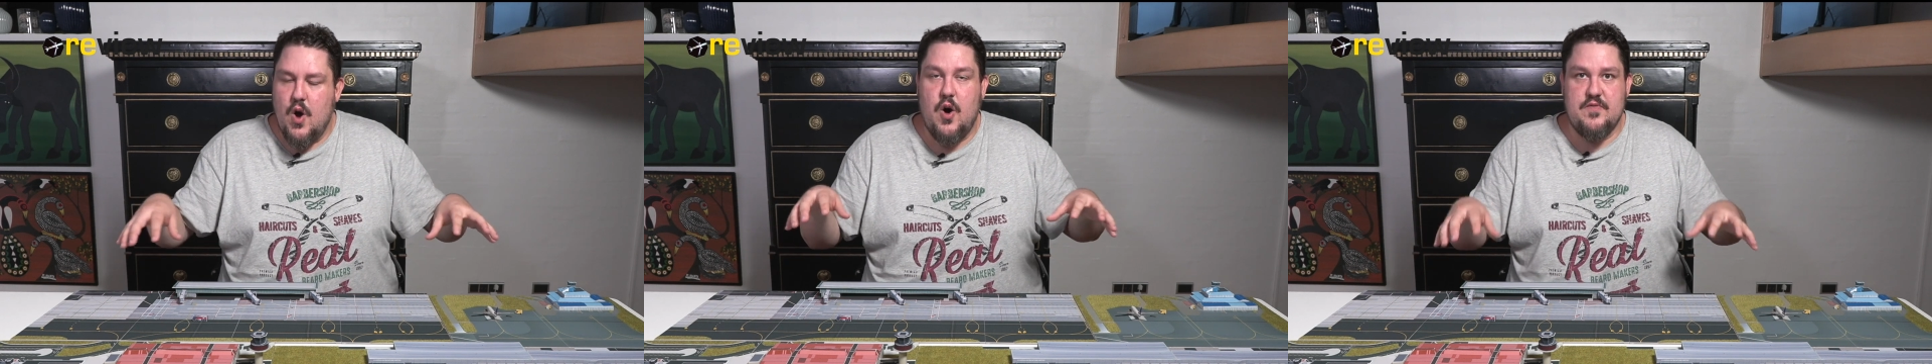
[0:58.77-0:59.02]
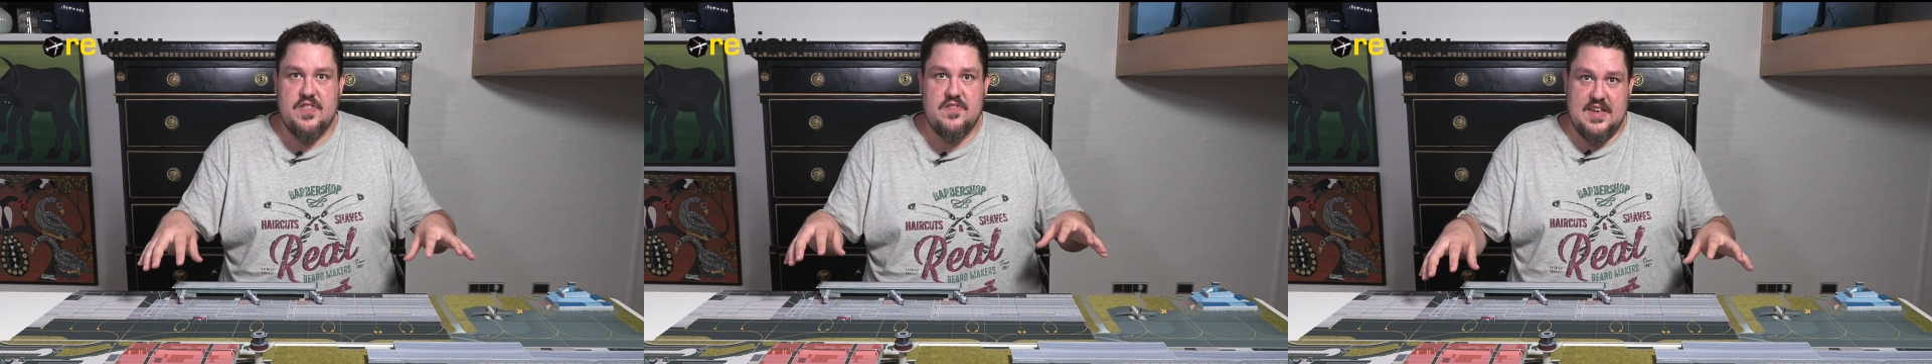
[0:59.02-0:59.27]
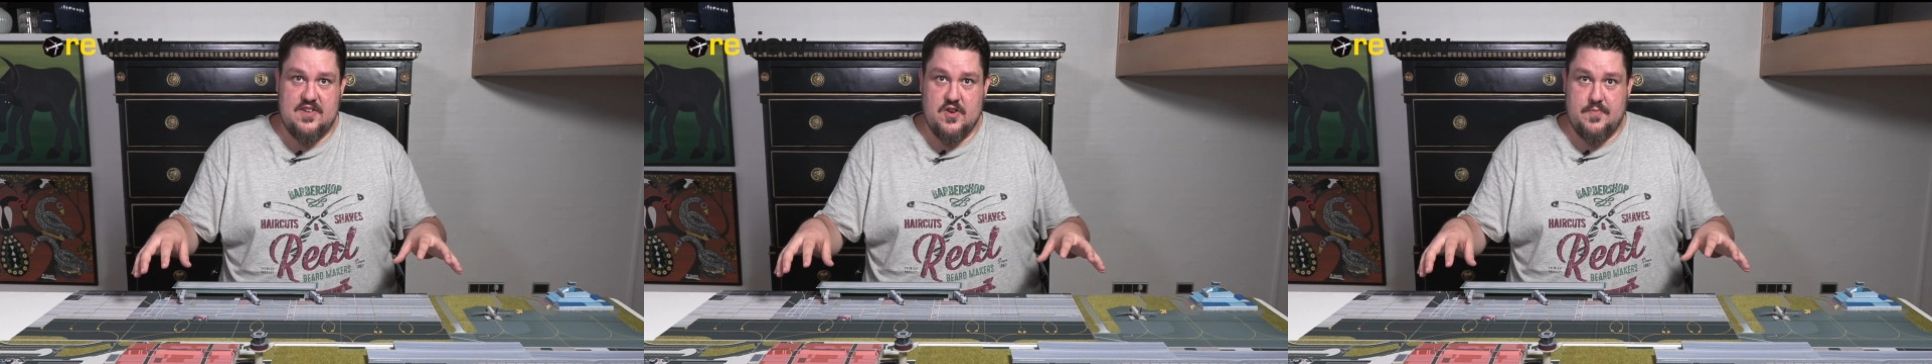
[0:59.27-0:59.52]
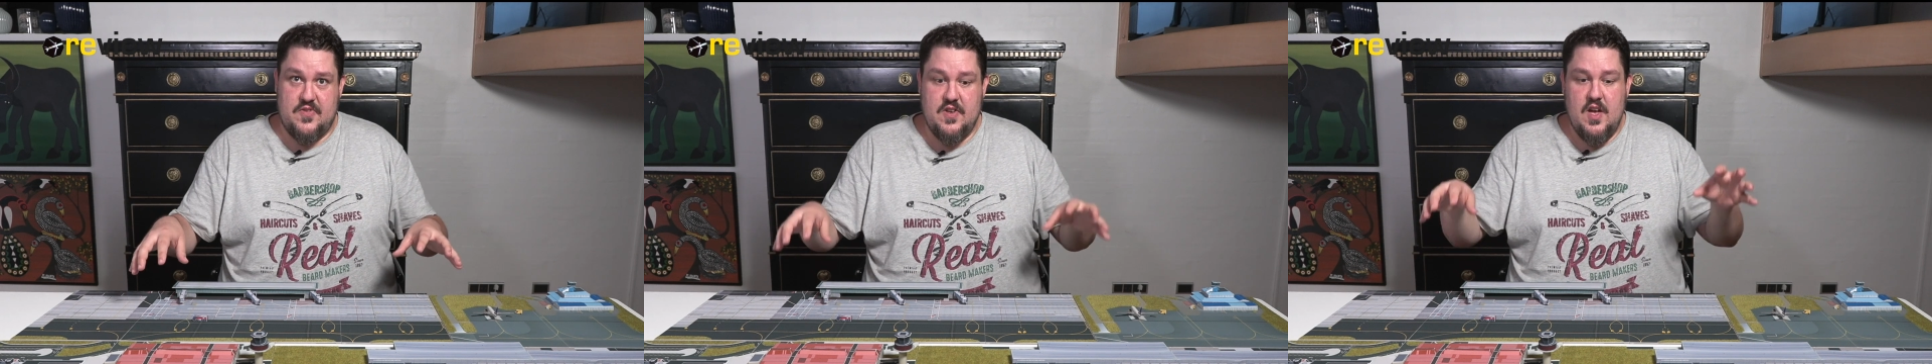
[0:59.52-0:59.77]
of the
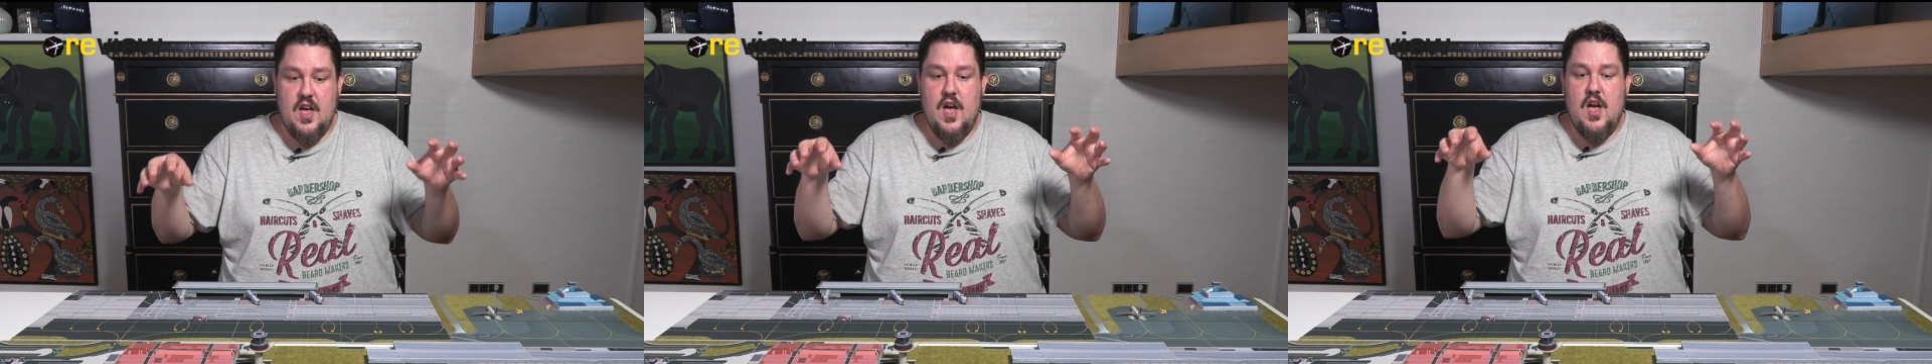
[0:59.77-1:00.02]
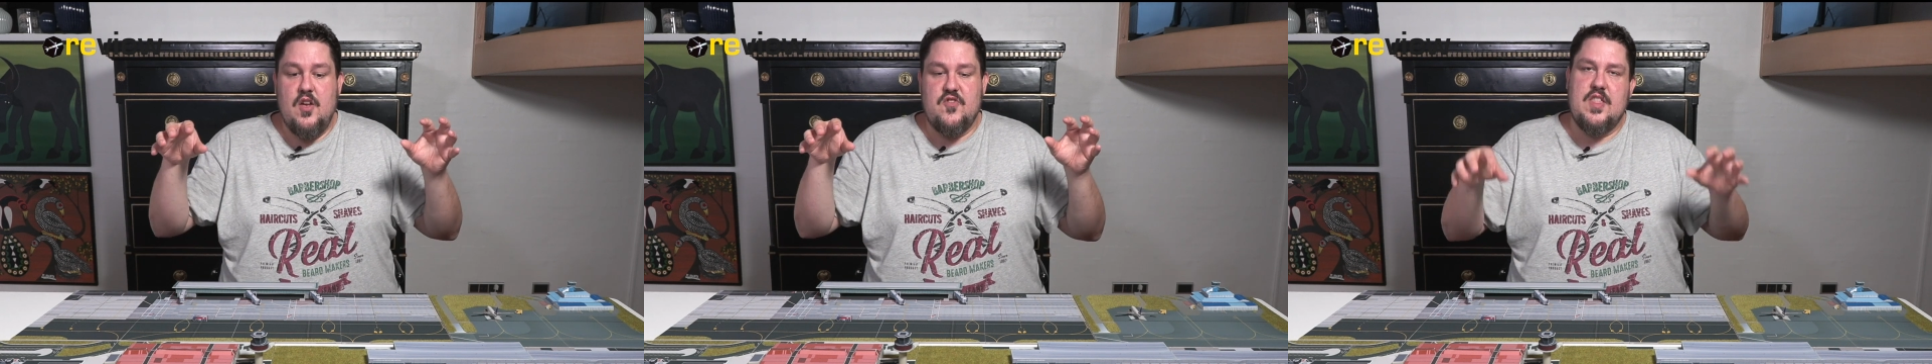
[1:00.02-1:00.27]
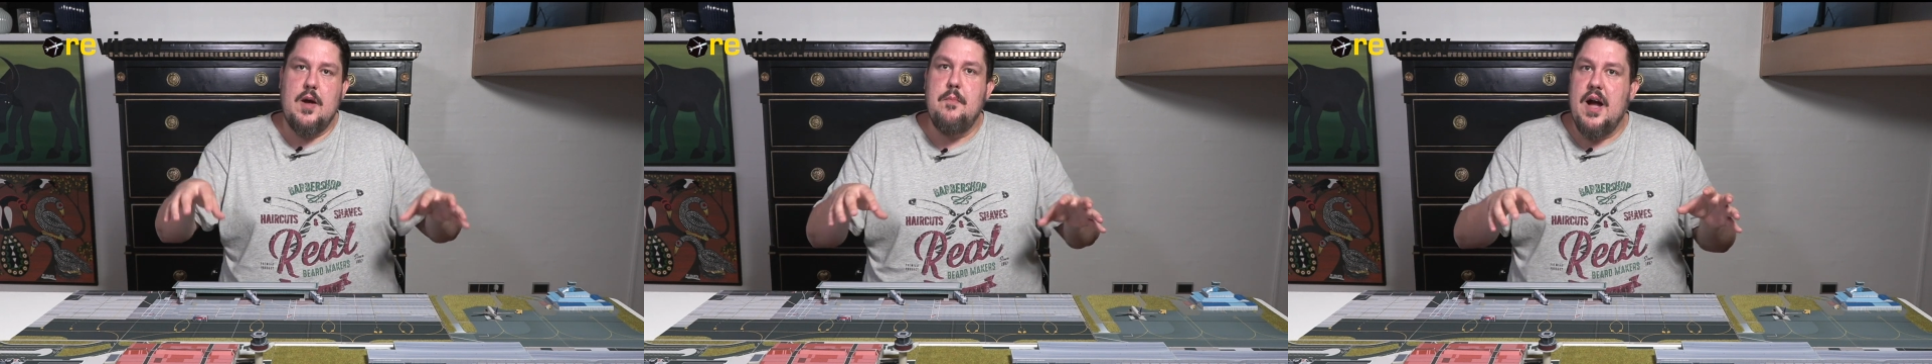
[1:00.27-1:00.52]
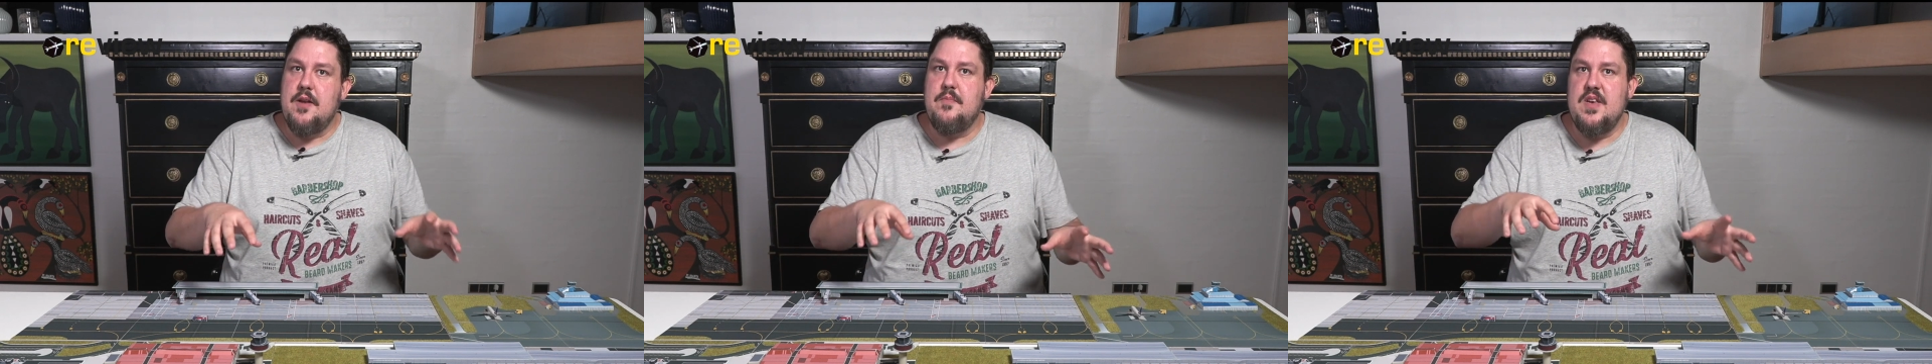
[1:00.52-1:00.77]
setups. So there
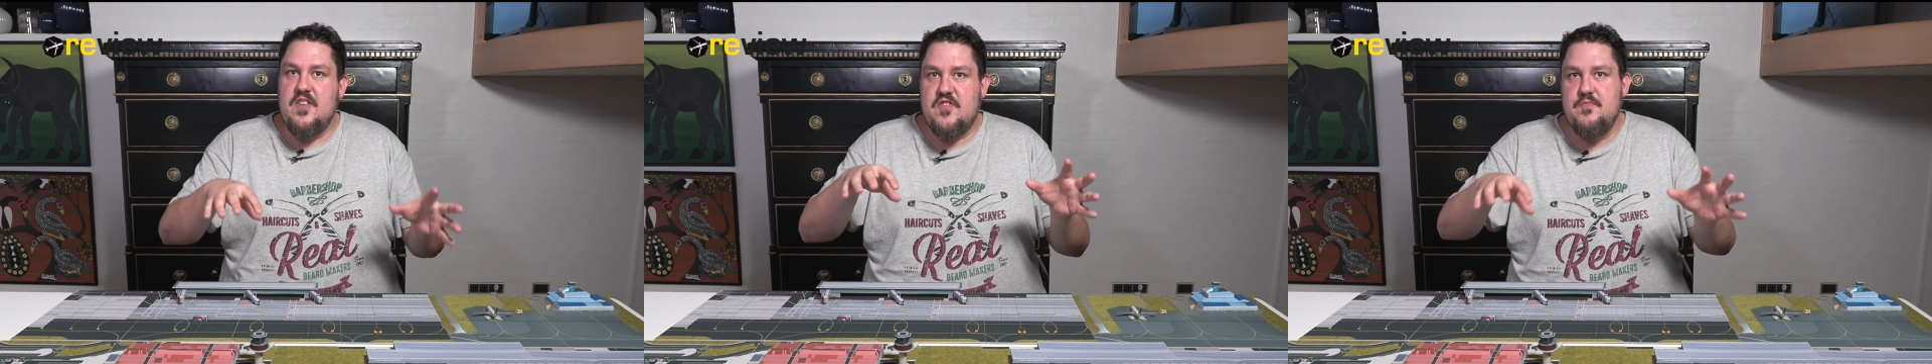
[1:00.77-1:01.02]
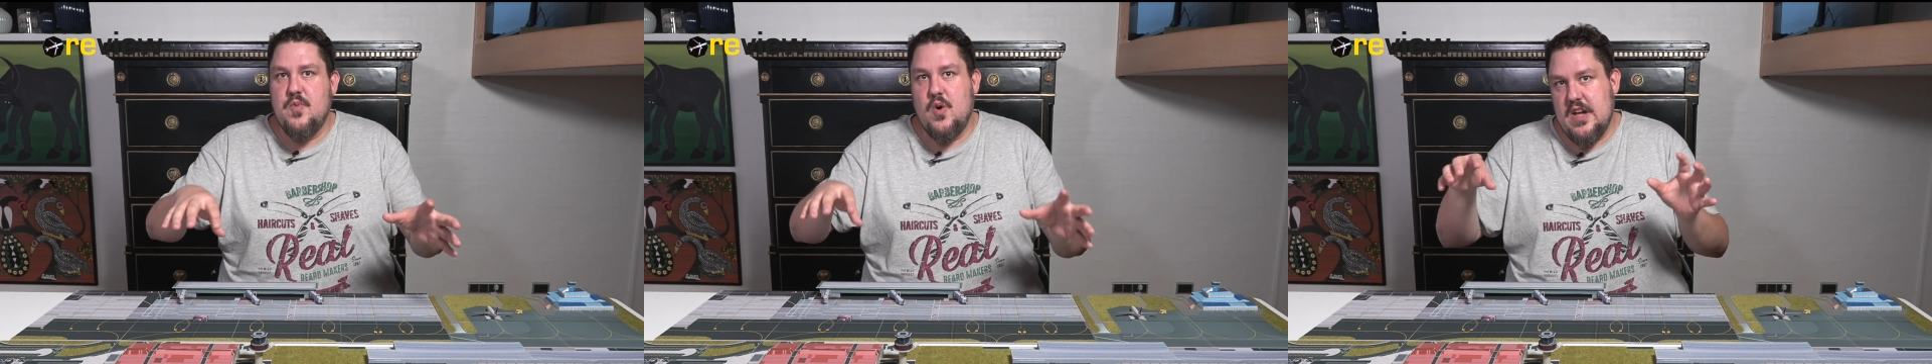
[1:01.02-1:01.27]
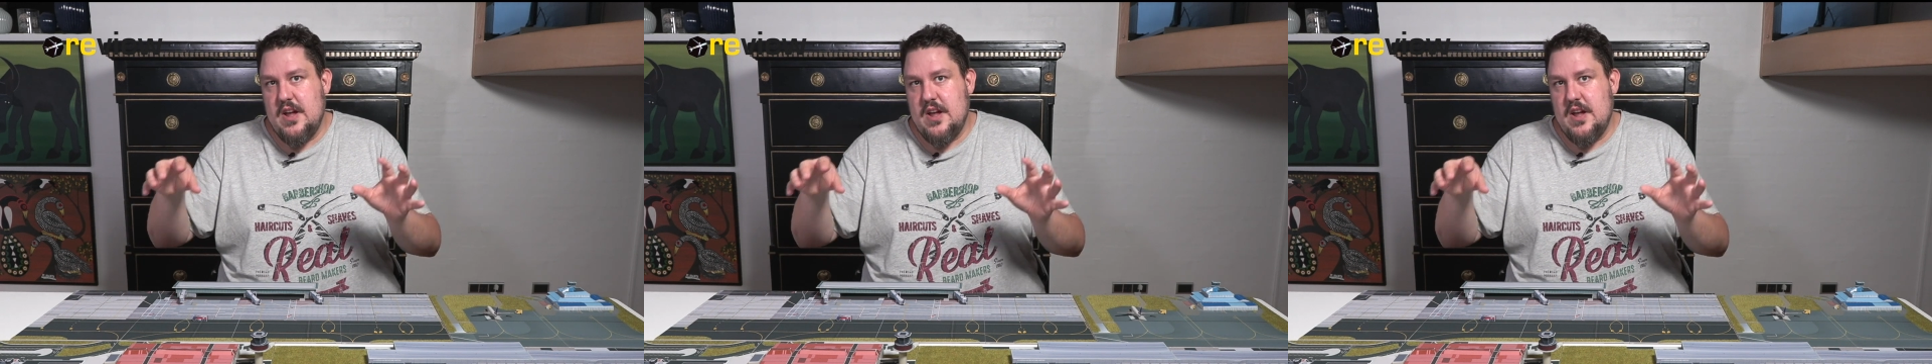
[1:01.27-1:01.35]
might be small